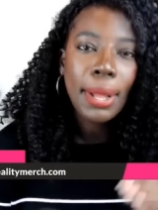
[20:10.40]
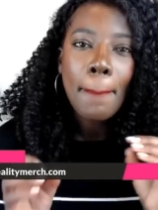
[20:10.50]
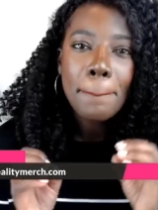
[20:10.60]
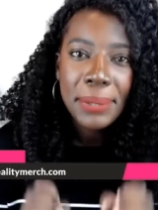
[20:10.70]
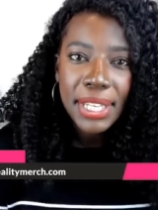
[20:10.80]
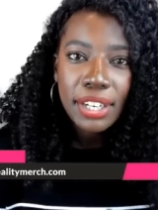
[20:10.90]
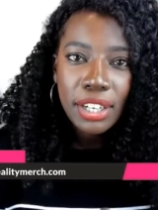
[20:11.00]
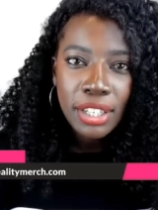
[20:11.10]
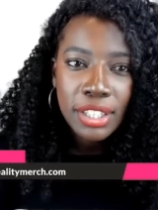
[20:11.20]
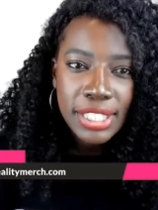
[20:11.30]
beat
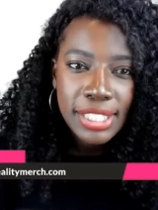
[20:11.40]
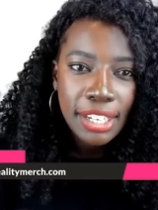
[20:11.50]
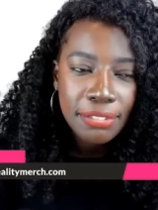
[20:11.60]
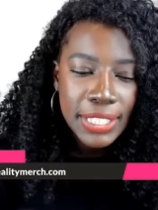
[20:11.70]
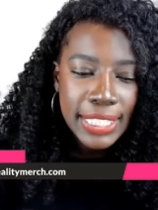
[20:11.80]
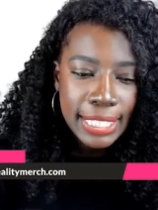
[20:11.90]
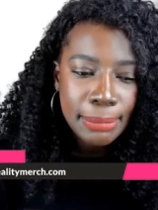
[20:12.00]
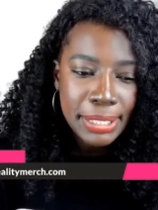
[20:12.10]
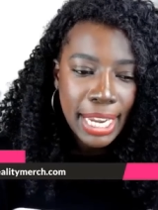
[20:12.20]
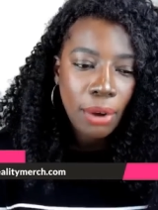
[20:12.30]
her self-esteem
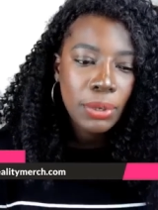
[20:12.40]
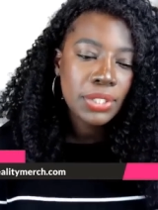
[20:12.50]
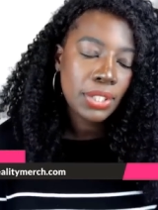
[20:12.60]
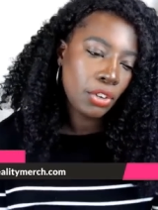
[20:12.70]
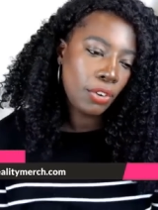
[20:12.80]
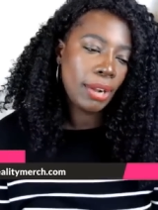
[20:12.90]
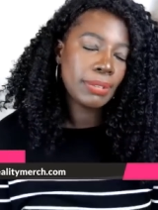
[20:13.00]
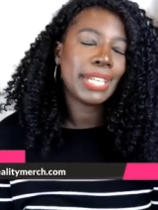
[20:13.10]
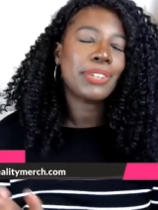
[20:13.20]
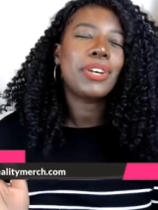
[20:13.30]
down into the ground
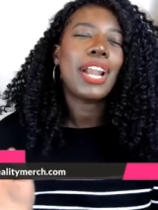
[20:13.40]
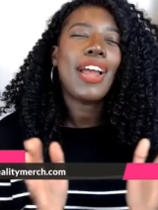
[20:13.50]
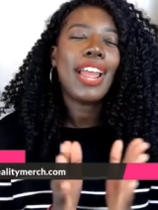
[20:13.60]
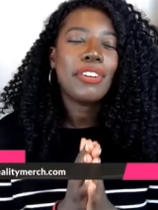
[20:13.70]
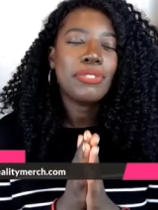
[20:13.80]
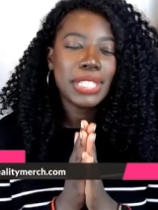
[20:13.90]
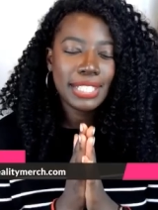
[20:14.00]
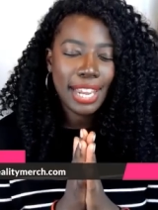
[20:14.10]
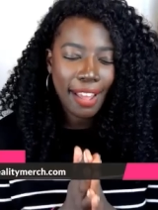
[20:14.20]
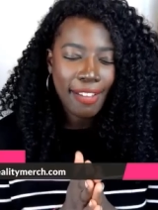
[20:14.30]
tell her every
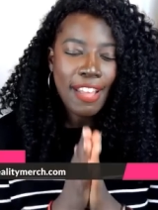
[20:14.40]
day